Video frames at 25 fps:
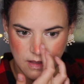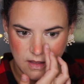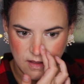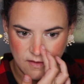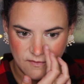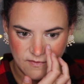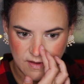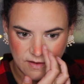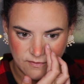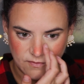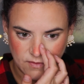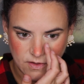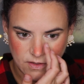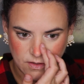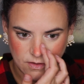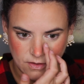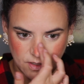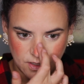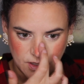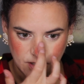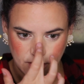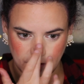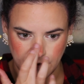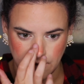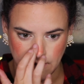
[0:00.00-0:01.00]
if ever you're
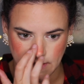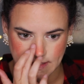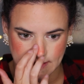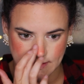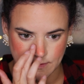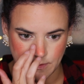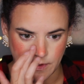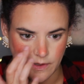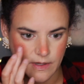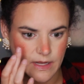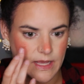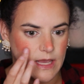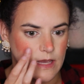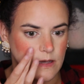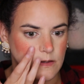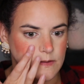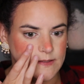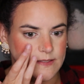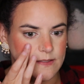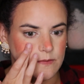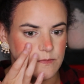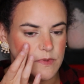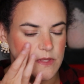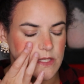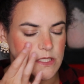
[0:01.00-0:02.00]
curious about how
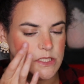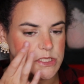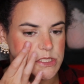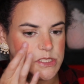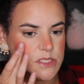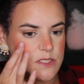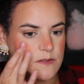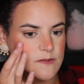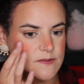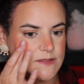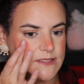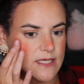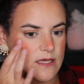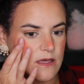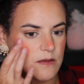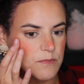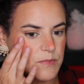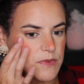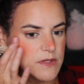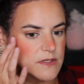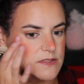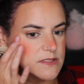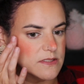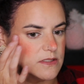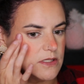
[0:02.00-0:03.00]
something shows
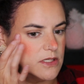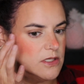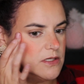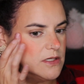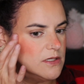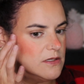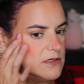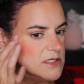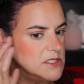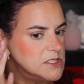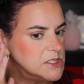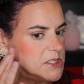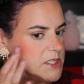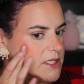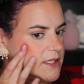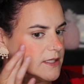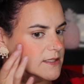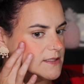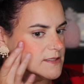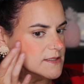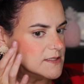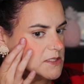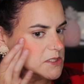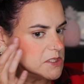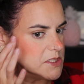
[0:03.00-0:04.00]
up there's a good
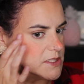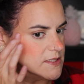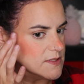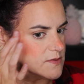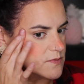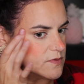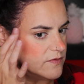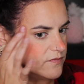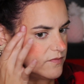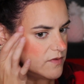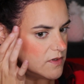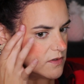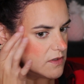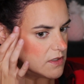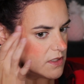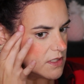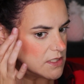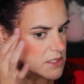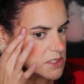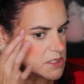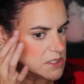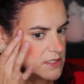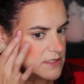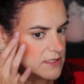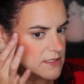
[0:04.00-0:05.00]
chance she's reviewed it
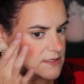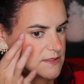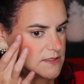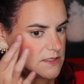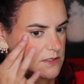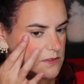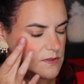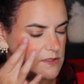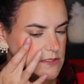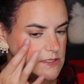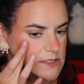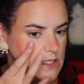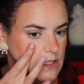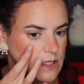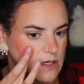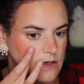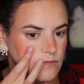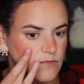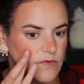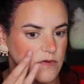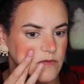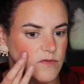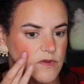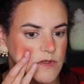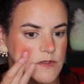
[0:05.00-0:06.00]
because she does do a ton
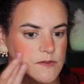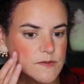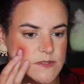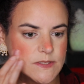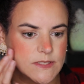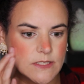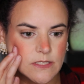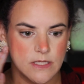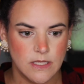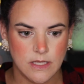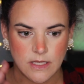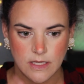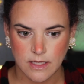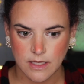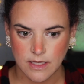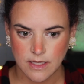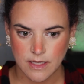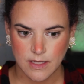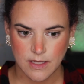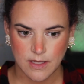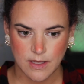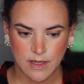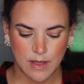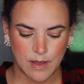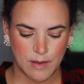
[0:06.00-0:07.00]
of reviews
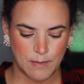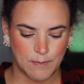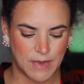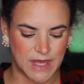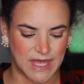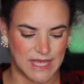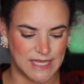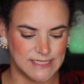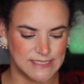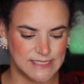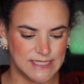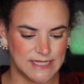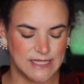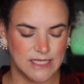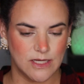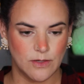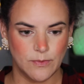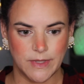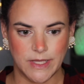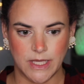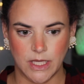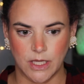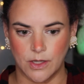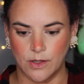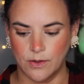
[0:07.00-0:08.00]
but there
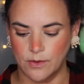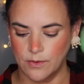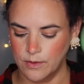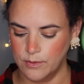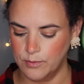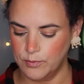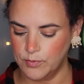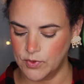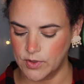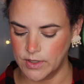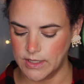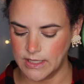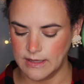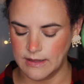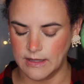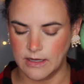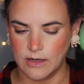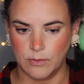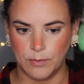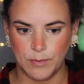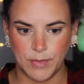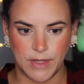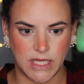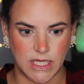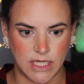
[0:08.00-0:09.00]
we go pretty
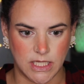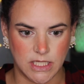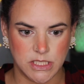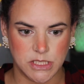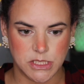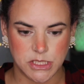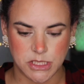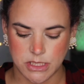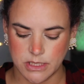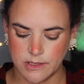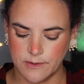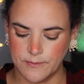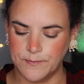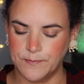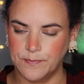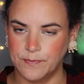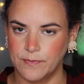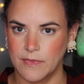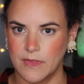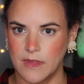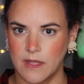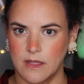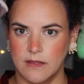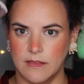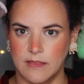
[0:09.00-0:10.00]
little peach
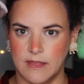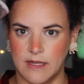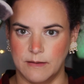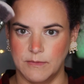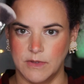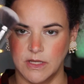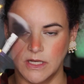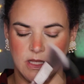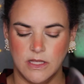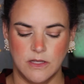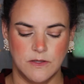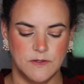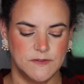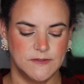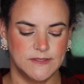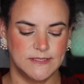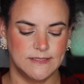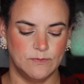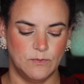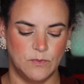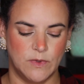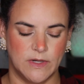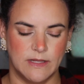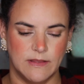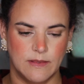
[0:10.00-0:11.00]
and then I'm going to
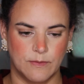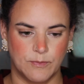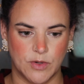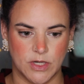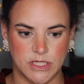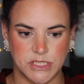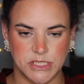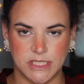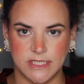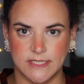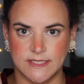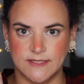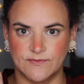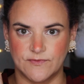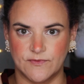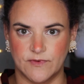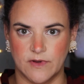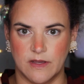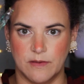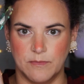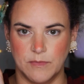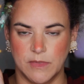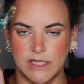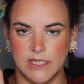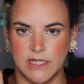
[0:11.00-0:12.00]
use one of the brushes
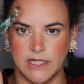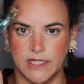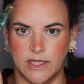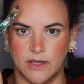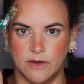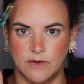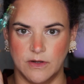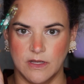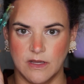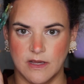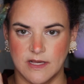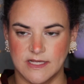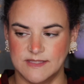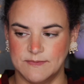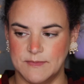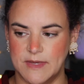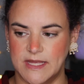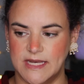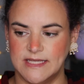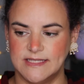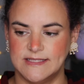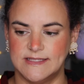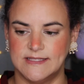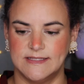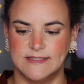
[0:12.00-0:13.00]
from Clionadh
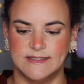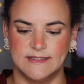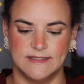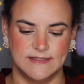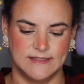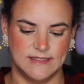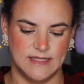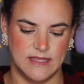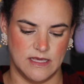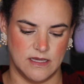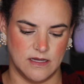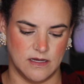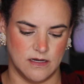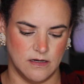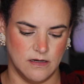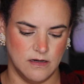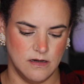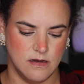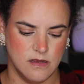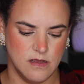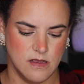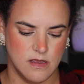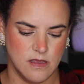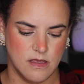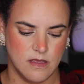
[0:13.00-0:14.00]
Cosmetics this is
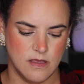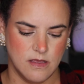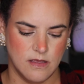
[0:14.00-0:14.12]
their